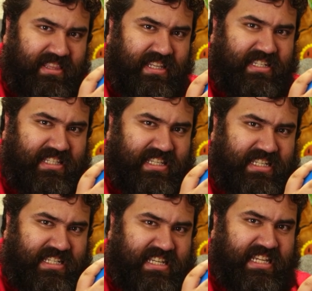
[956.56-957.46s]
this is the
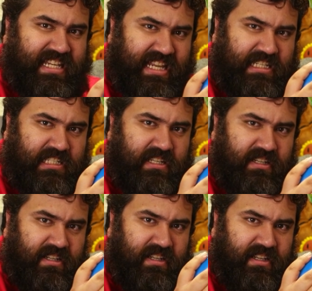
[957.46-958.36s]
stickiest
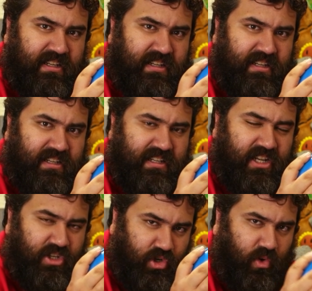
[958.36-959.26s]

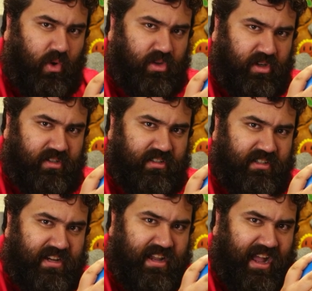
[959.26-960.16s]
controller
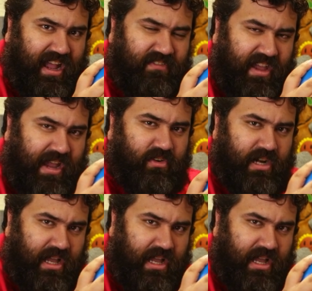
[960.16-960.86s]
I've ever